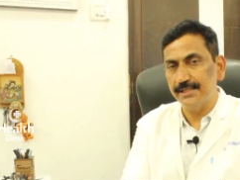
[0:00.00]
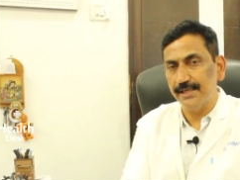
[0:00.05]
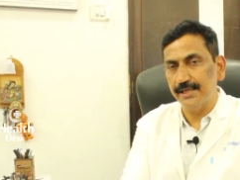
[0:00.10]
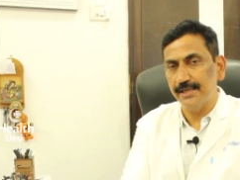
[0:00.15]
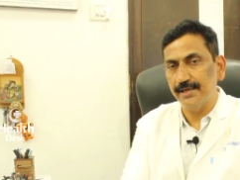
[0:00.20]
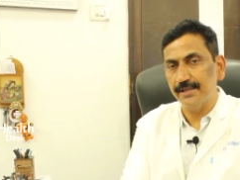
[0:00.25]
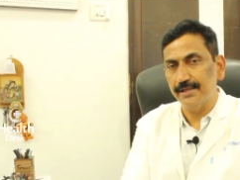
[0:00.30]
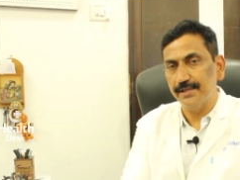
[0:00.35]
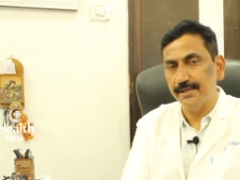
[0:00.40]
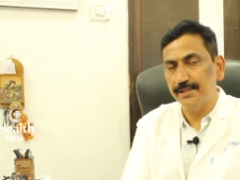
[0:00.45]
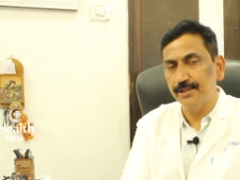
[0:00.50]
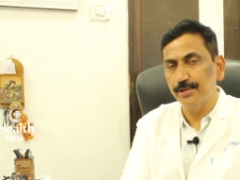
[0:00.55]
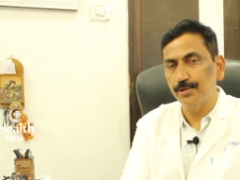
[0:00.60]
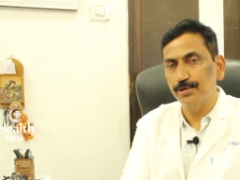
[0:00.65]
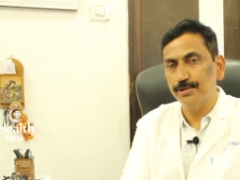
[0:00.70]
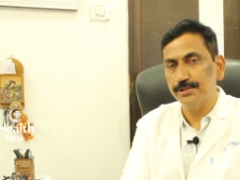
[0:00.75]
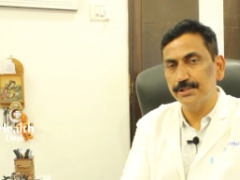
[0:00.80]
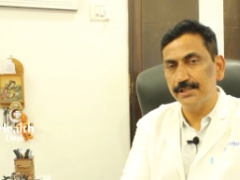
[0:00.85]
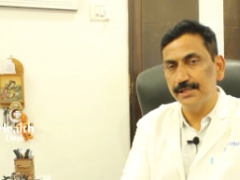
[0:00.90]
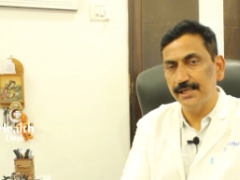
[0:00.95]
there. In
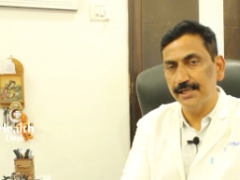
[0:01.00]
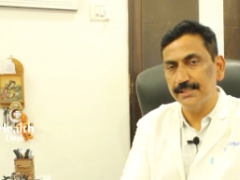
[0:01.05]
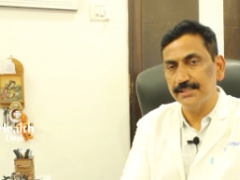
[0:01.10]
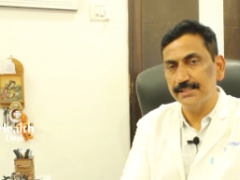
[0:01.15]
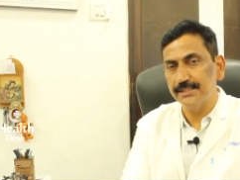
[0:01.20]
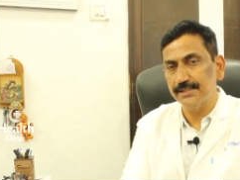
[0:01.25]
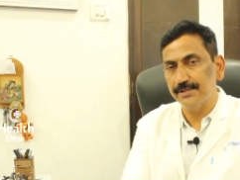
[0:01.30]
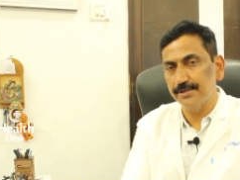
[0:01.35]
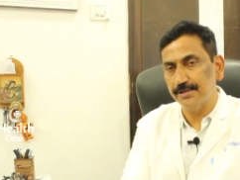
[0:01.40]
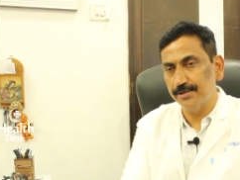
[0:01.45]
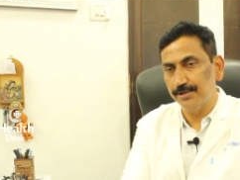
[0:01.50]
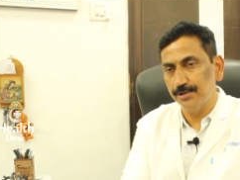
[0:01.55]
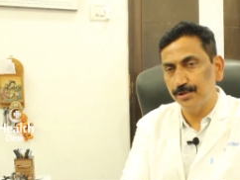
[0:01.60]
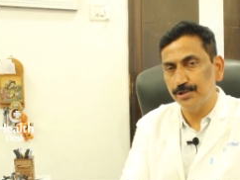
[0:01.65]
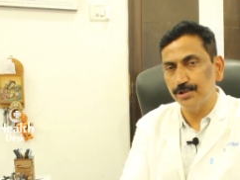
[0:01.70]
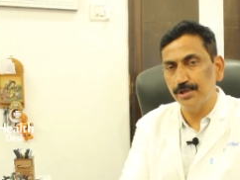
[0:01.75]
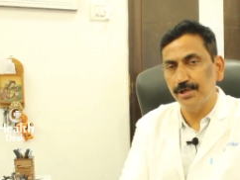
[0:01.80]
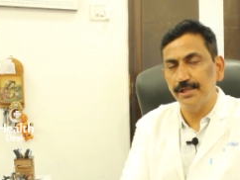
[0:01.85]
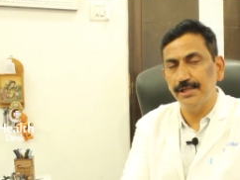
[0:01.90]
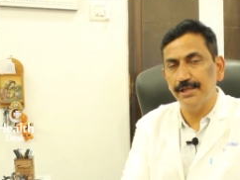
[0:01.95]
those days, uh,
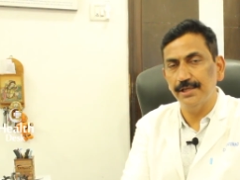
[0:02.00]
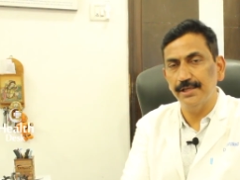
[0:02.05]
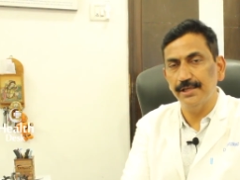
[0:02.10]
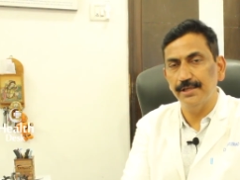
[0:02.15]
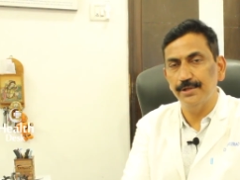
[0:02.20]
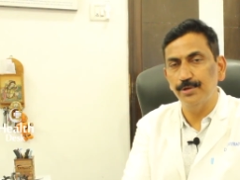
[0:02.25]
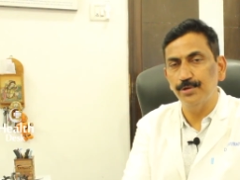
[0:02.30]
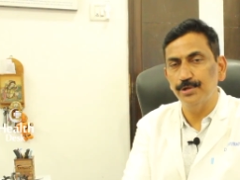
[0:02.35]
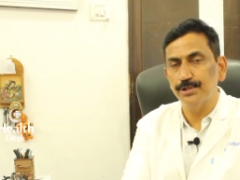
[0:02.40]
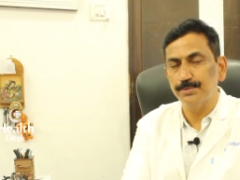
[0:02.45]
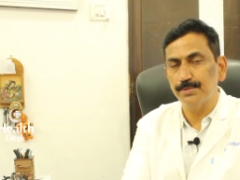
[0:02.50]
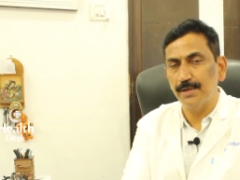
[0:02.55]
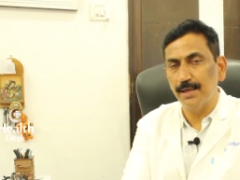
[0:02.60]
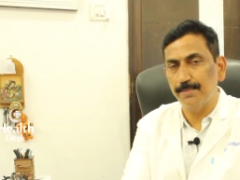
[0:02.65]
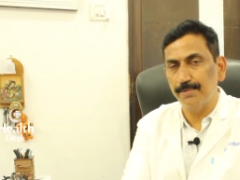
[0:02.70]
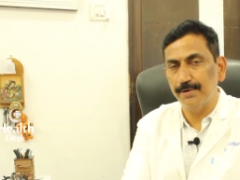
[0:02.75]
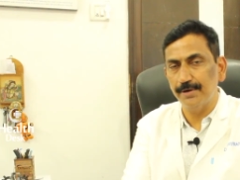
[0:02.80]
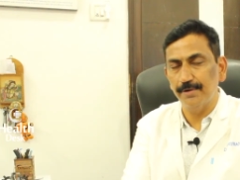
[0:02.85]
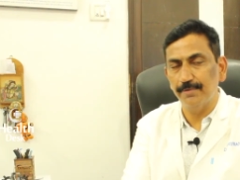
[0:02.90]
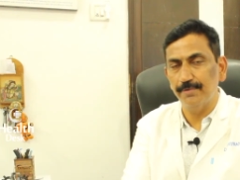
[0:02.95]
usually
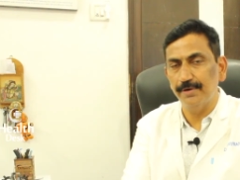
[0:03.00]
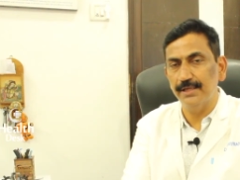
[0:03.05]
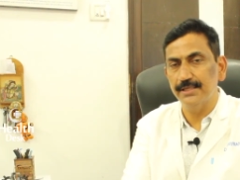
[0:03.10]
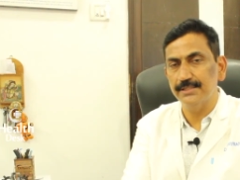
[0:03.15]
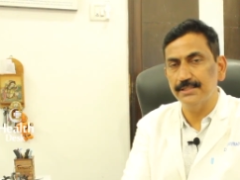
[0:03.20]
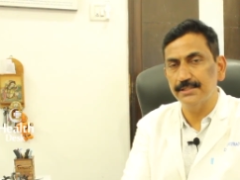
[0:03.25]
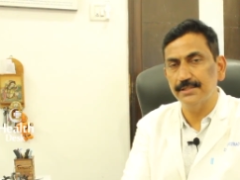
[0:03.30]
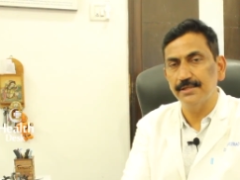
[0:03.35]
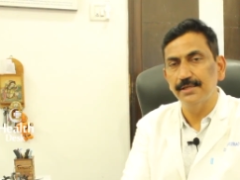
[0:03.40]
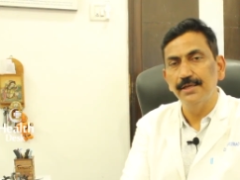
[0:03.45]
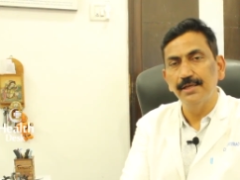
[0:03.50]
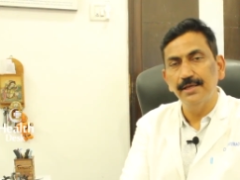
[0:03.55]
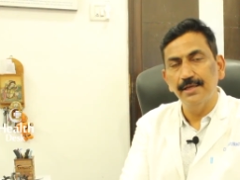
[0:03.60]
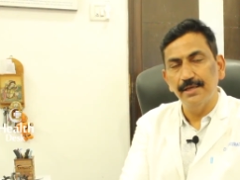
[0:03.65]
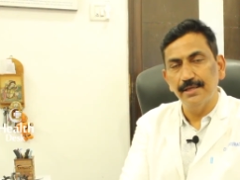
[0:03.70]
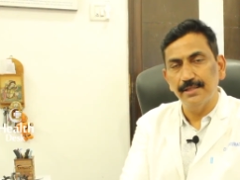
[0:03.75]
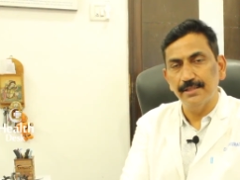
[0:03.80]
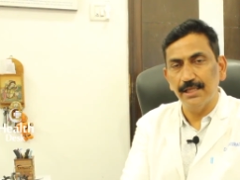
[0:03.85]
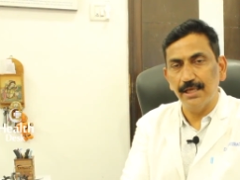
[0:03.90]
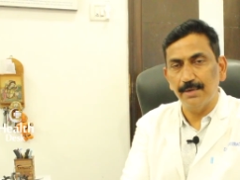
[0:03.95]
newspaper nowadays,
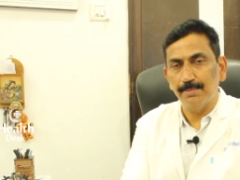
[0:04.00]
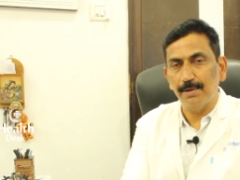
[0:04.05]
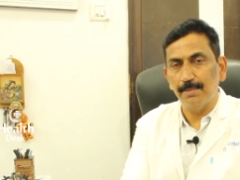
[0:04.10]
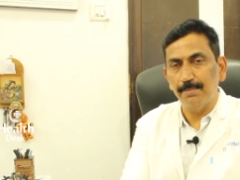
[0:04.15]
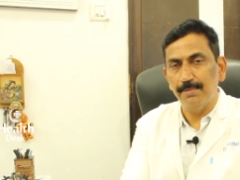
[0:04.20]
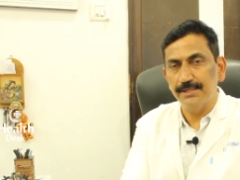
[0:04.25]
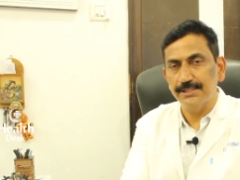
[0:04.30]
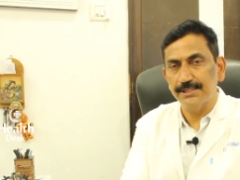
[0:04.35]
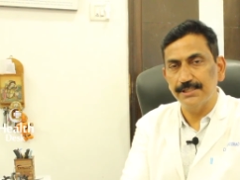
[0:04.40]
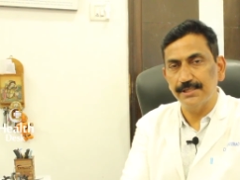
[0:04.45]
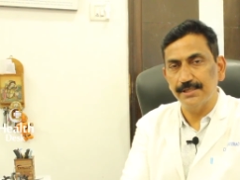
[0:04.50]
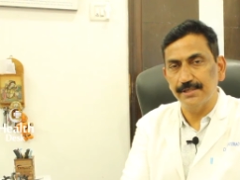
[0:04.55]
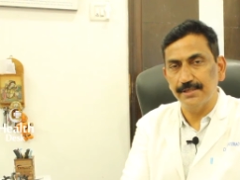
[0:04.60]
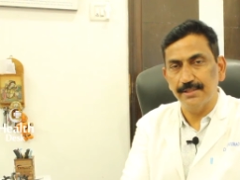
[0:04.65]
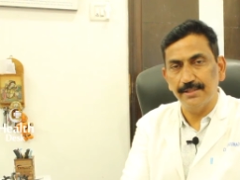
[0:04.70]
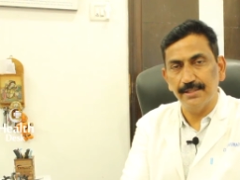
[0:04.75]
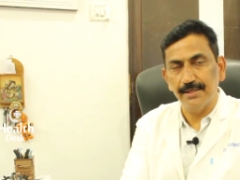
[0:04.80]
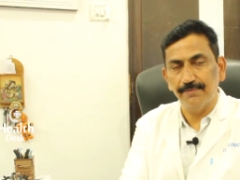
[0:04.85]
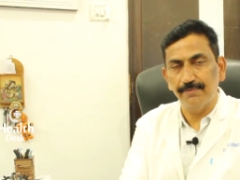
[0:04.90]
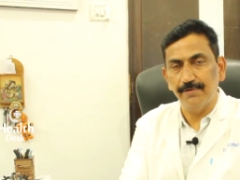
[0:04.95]
they are
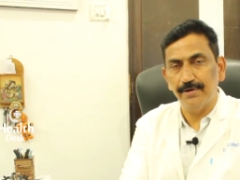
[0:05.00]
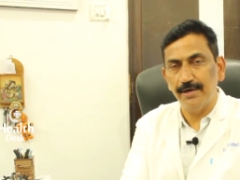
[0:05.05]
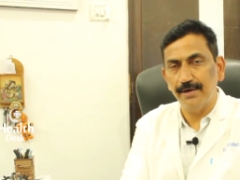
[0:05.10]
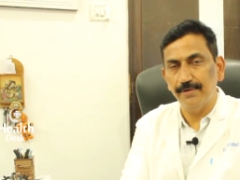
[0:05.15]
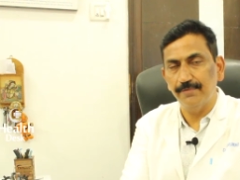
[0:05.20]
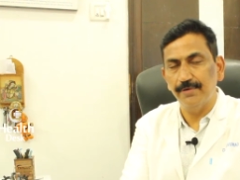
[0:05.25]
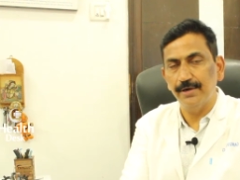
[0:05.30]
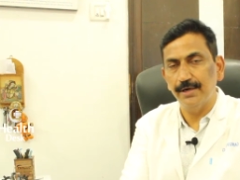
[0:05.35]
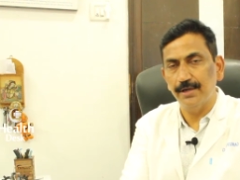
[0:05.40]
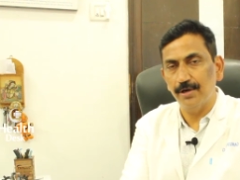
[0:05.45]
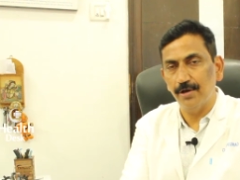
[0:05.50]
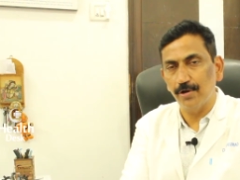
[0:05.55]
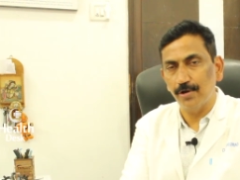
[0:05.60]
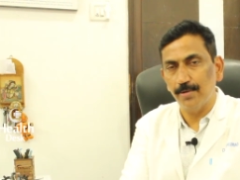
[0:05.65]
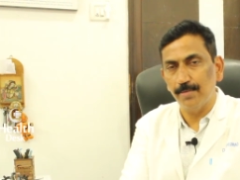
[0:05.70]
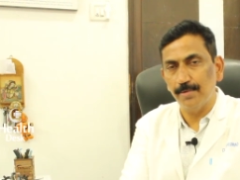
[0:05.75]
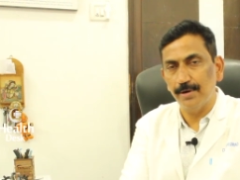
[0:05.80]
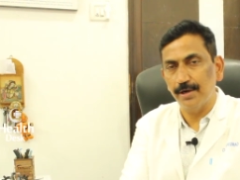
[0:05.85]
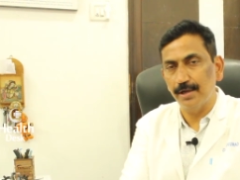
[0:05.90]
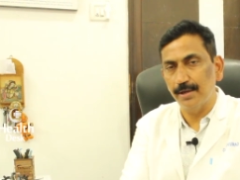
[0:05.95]
publishing different different
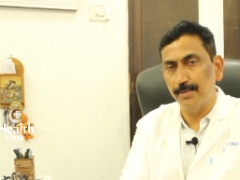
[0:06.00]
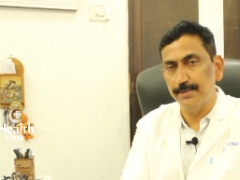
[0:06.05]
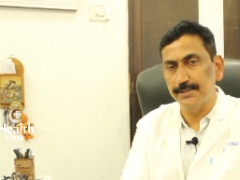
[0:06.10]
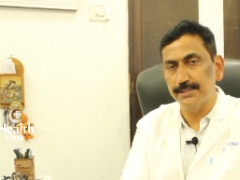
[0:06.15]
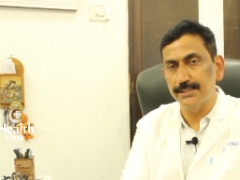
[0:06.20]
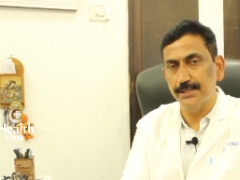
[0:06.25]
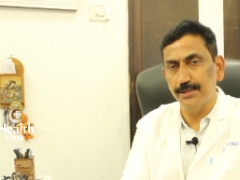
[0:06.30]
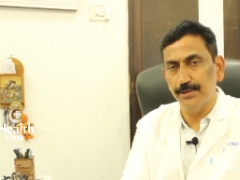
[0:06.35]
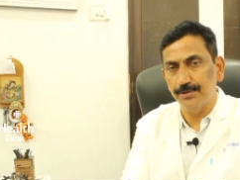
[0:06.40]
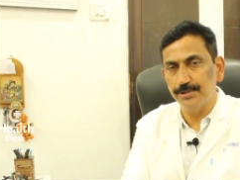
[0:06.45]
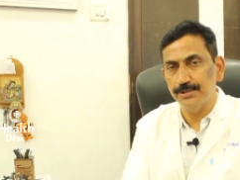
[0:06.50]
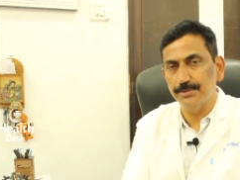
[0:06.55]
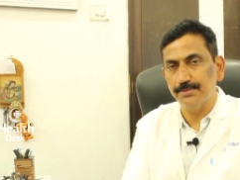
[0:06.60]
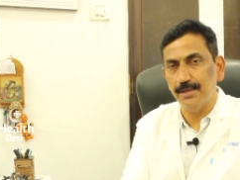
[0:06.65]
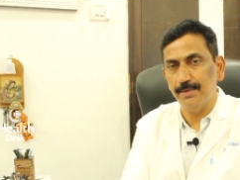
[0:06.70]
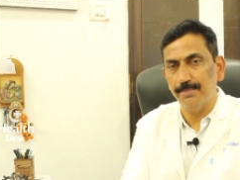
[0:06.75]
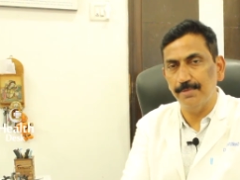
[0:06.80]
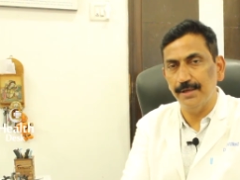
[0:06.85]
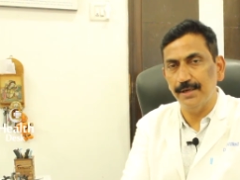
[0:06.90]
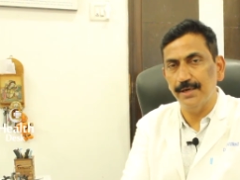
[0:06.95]
glaucoma topics in
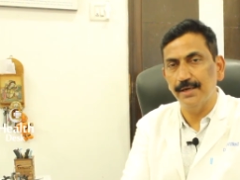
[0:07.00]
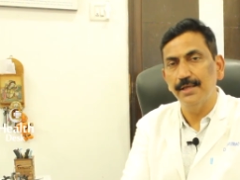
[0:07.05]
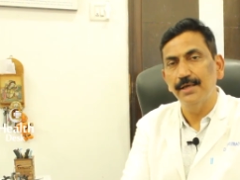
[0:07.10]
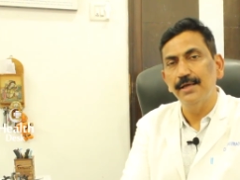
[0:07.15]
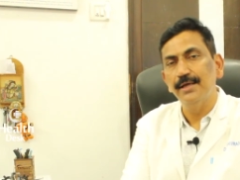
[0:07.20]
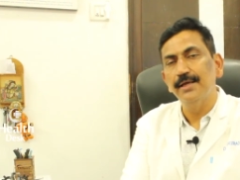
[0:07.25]
newspaper.